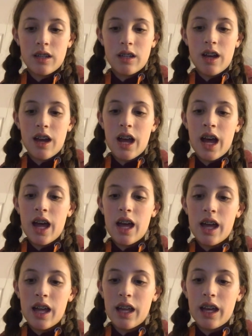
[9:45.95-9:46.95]

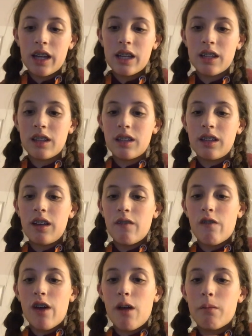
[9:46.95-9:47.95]
ah, I cut the
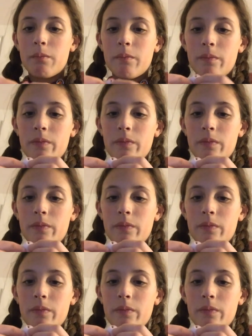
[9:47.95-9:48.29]
leaf up.